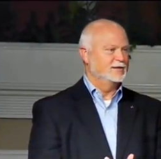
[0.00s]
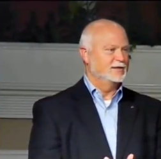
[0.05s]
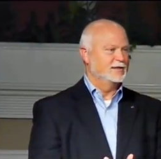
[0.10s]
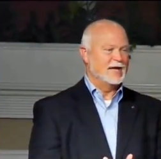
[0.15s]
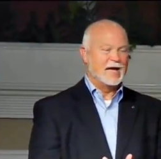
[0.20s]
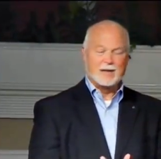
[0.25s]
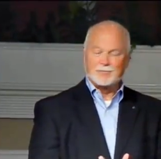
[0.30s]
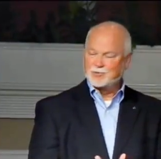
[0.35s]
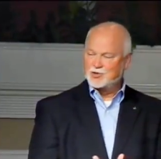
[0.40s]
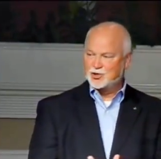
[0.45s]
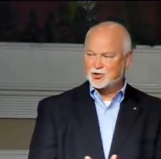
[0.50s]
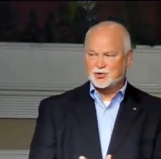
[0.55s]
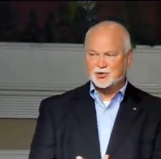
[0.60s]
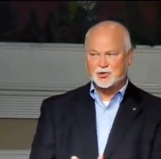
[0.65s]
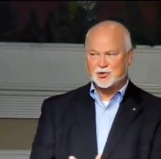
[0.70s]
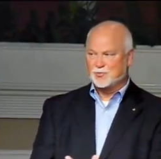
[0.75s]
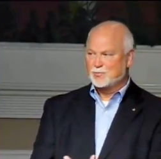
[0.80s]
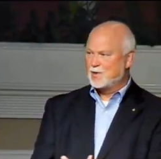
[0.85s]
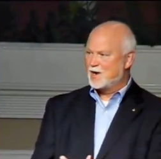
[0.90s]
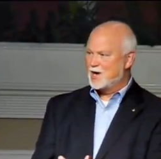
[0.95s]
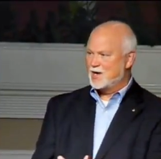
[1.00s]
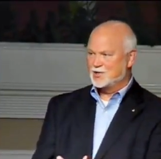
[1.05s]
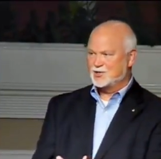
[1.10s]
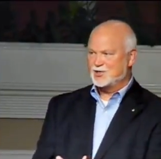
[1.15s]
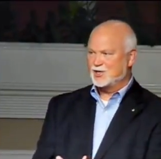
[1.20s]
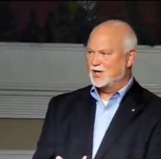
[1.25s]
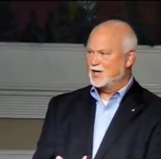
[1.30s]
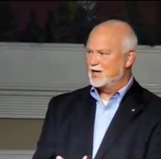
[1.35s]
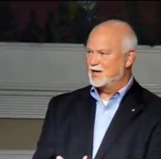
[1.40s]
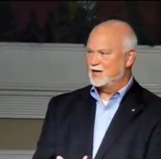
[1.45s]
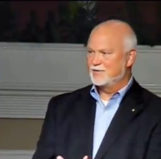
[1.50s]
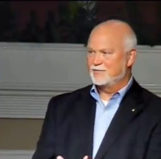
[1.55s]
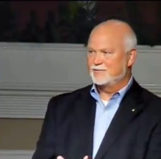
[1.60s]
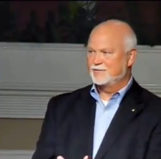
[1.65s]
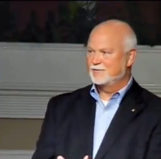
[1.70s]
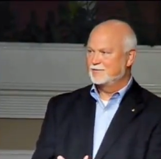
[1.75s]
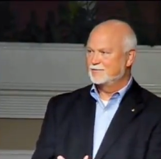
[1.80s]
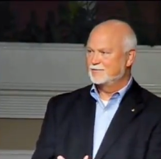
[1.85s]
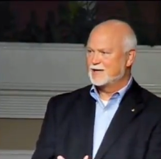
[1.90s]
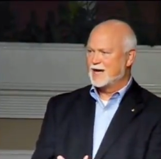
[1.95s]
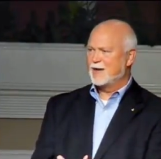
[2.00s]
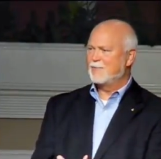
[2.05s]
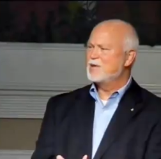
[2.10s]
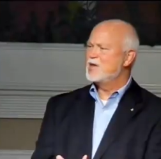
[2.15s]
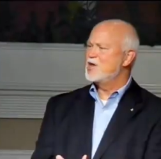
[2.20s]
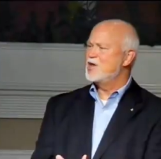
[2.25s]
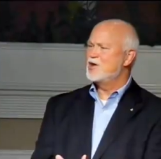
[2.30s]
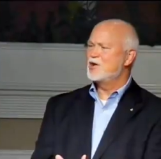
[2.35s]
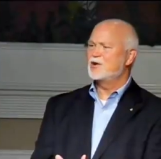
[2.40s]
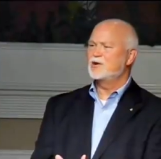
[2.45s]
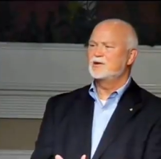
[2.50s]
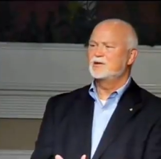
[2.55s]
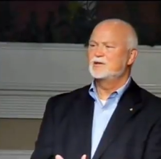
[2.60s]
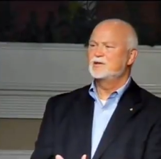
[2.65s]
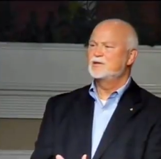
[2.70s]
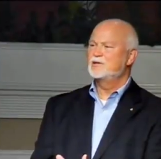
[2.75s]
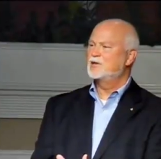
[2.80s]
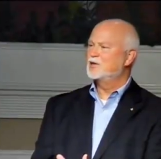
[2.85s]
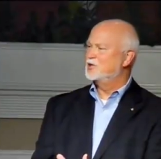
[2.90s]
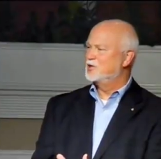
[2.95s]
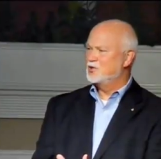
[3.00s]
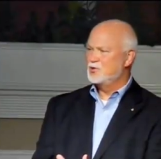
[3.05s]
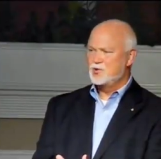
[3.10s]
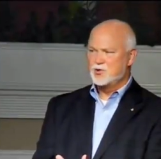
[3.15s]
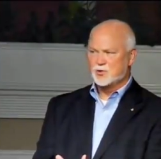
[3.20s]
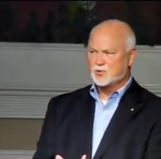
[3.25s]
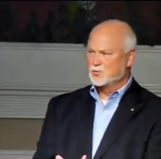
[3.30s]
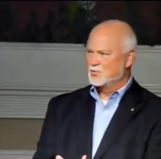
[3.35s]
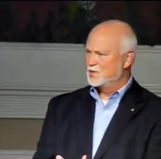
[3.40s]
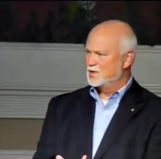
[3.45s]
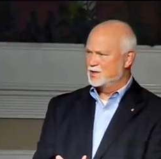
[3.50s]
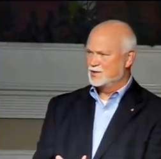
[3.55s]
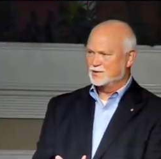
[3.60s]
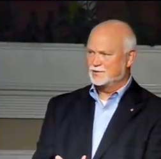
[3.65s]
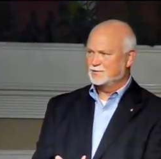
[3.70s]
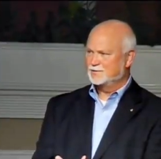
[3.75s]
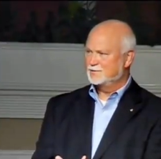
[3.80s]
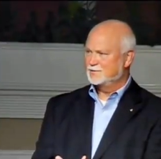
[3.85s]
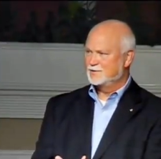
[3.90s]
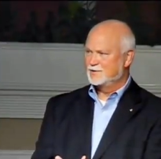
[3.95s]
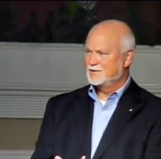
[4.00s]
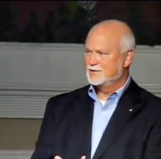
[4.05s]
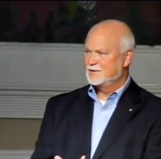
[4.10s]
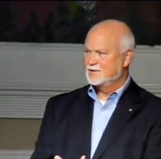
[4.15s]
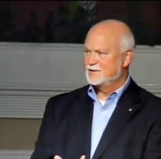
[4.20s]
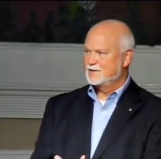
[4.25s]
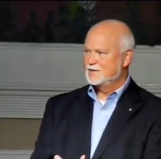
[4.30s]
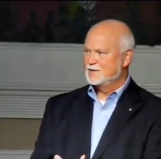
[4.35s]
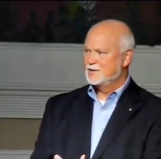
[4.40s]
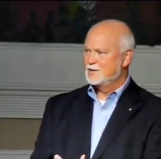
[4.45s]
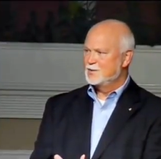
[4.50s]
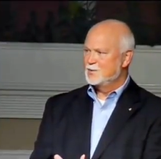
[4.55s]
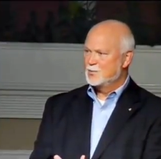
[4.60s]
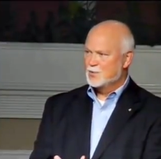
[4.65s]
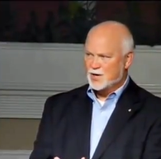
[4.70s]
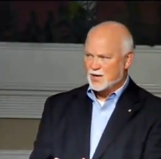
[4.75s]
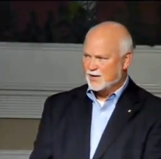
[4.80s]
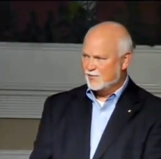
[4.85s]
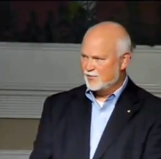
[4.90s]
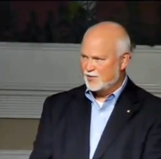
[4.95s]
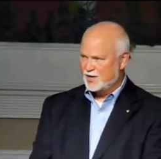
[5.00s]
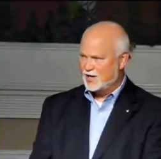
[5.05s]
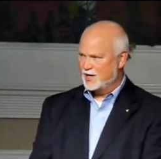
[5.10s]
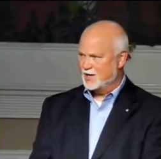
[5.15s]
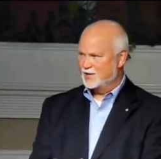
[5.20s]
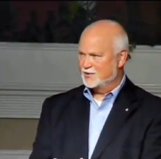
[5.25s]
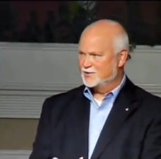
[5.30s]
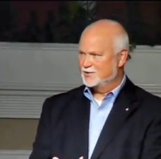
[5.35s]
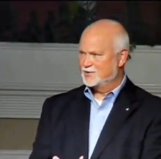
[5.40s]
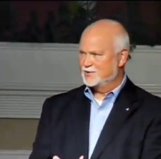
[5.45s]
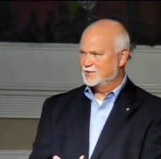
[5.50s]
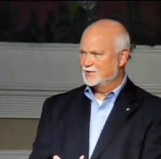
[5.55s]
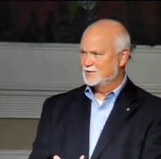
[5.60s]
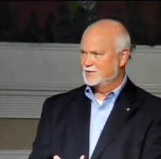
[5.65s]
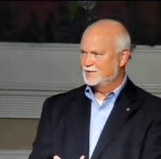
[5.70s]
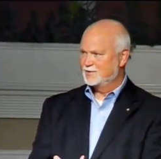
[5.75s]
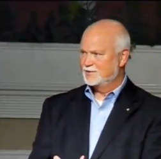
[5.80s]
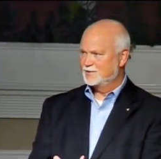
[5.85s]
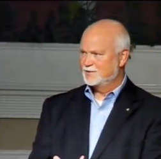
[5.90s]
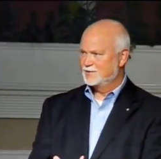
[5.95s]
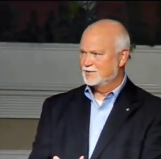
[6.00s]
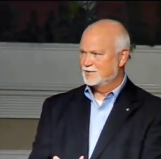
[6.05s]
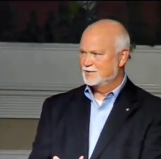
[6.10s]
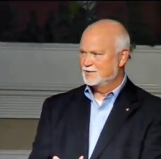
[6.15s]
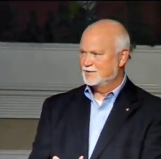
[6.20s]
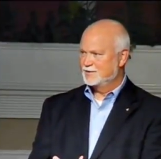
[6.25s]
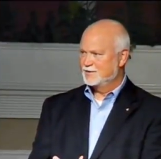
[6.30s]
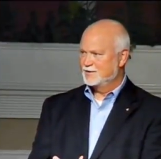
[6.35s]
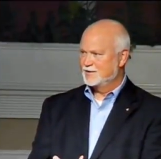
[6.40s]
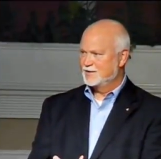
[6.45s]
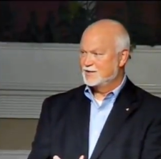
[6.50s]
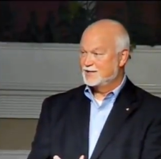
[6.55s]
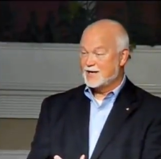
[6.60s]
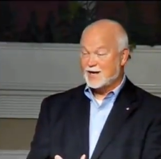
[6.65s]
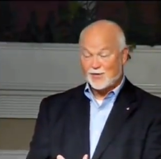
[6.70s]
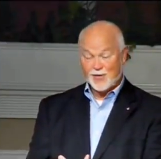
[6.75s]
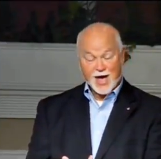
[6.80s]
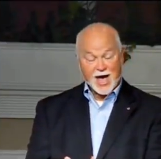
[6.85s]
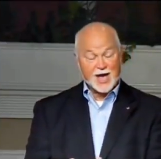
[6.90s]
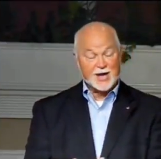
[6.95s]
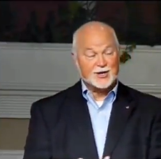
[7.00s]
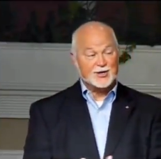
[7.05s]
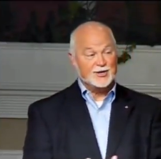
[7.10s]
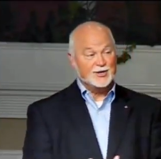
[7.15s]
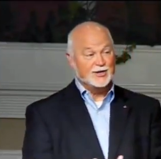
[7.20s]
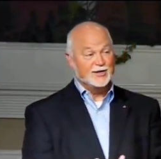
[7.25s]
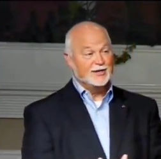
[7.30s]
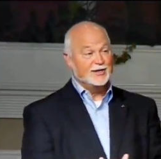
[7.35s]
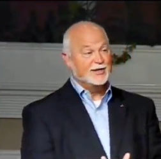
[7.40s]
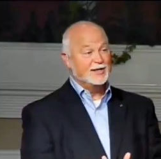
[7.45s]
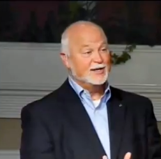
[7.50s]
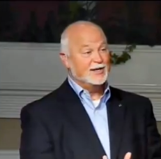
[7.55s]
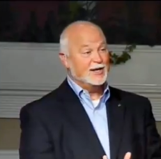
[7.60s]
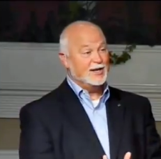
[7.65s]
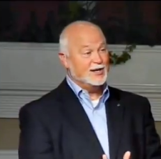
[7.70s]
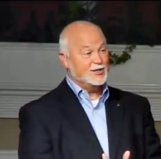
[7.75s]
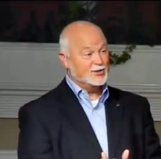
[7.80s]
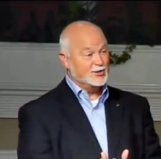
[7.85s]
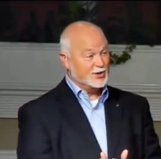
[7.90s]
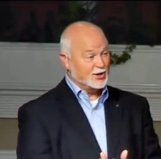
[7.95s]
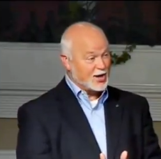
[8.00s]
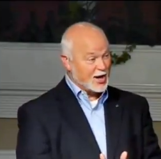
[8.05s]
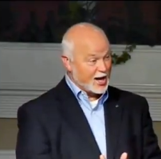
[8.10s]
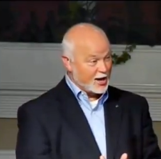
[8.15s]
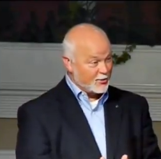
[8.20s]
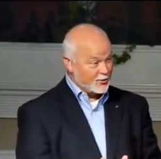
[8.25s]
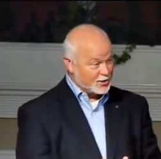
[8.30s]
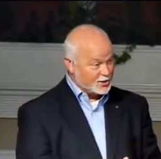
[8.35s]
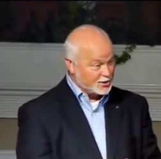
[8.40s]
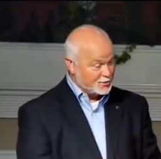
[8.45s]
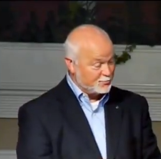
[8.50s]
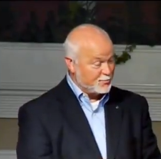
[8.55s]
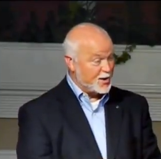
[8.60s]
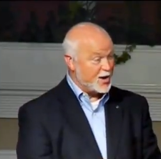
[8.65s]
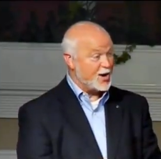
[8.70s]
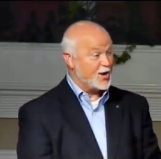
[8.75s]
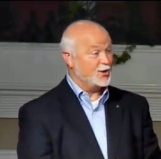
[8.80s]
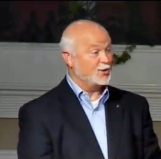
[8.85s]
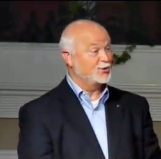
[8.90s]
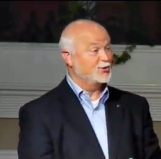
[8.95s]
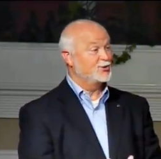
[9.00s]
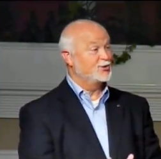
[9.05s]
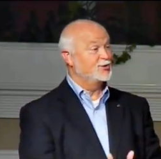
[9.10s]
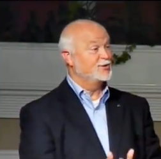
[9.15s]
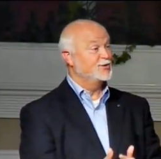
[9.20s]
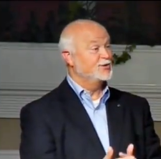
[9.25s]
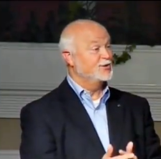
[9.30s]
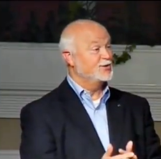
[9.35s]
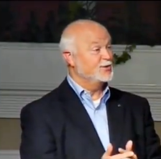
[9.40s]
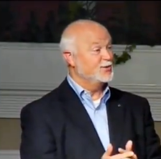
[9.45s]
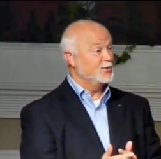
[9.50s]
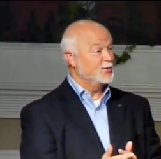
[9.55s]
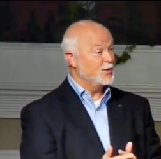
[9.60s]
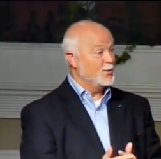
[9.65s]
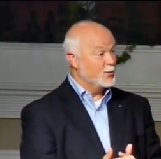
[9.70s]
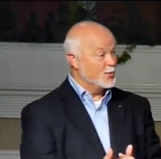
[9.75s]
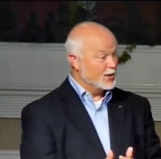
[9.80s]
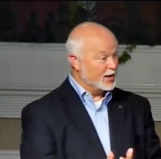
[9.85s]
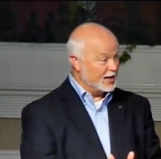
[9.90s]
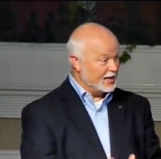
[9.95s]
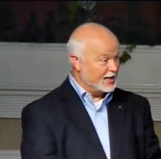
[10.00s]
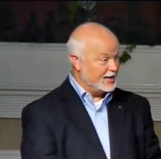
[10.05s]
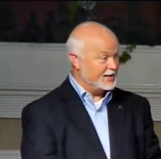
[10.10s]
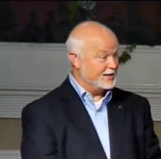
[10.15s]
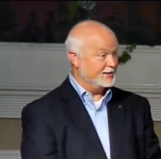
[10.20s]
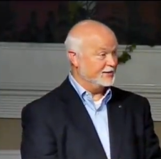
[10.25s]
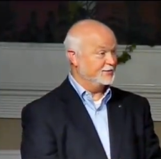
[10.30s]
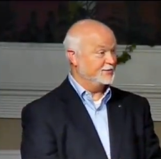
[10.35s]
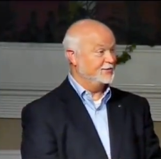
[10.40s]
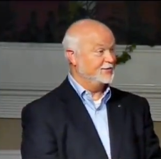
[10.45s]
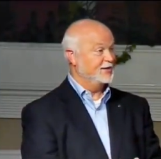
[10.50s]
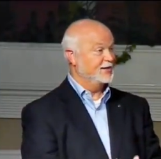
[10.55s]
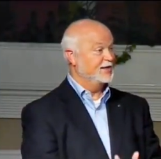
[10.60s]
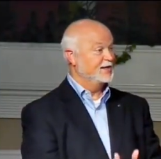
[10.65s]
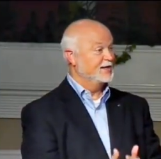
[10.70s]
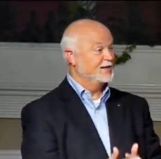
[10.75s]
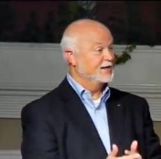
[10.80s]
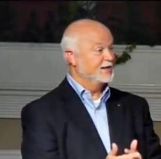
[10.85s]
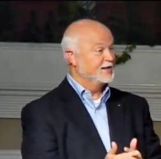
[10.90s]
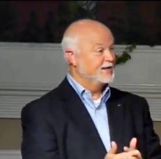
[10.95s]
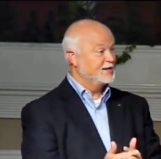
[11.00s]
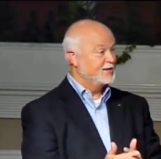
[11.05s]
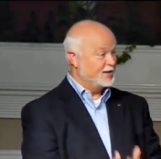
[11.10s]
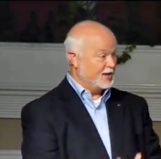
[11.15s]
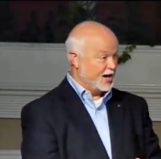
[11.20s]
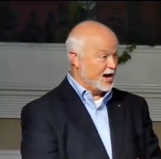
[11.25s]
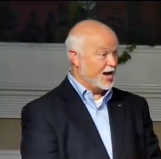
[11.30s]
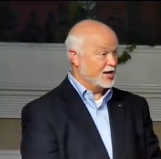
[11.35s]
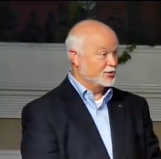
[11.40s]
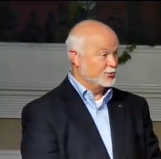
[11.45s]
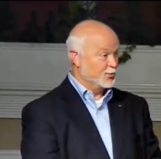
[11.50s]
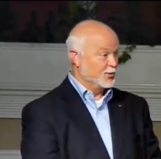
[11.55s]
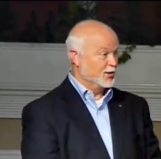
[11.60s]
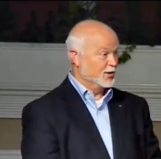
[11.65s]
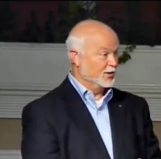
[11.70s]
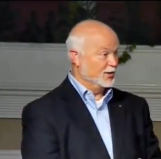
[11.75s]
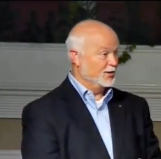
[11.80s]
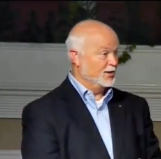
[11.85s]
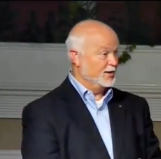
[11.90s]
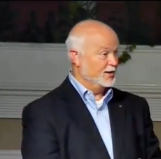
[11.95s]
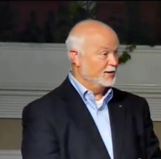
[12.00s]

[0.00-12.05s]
I'm just your bondslave. I'm here to do your will, whatever it is. Now, that is the kind of response we want to give to God's Word.